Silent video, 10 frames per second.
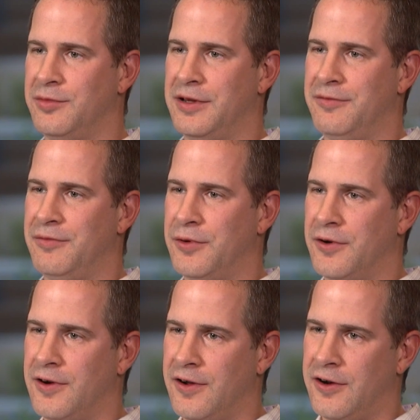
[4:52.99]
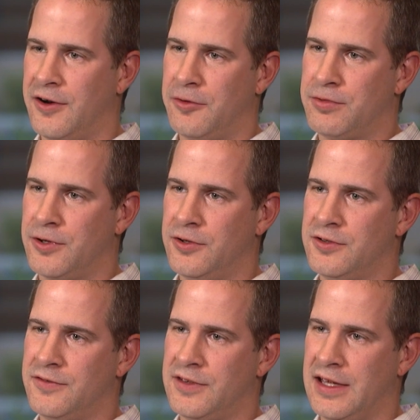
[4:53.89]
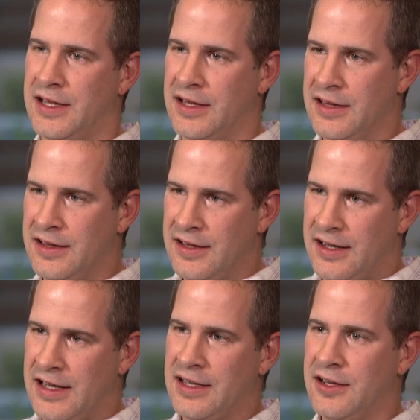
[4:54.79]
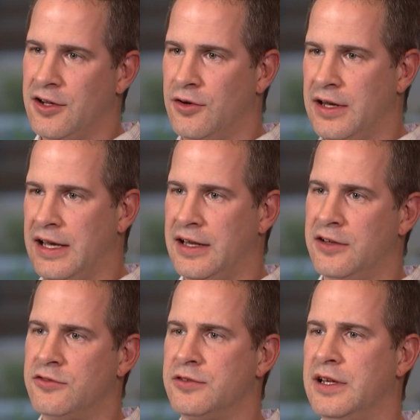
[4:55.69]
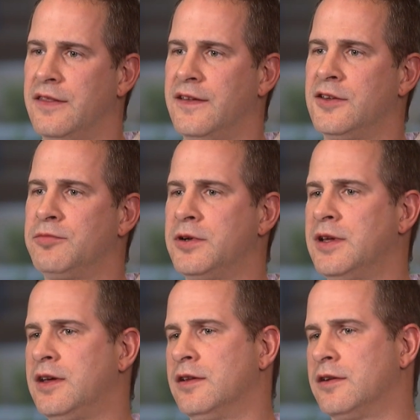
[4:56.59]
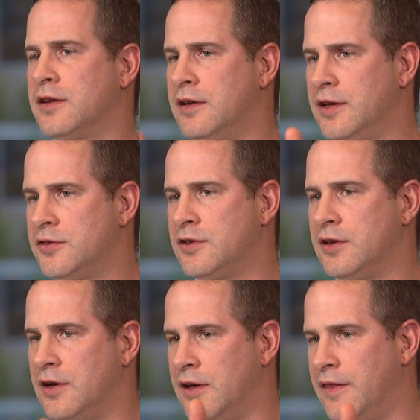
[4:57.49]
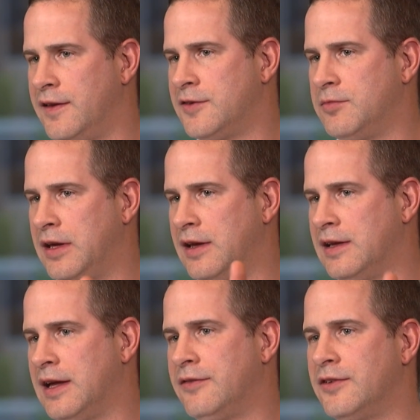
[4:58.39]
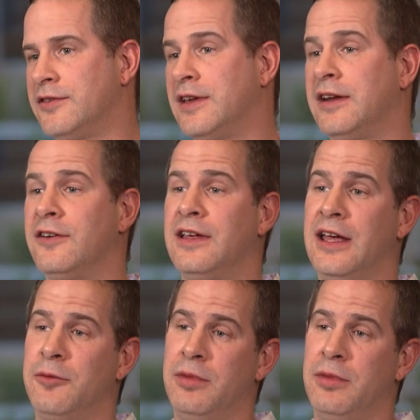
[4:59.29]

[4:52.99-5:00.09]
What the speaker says: bit more on an approach of saying, I can go ahead and treat this particular condition on this many levels, and I'll get a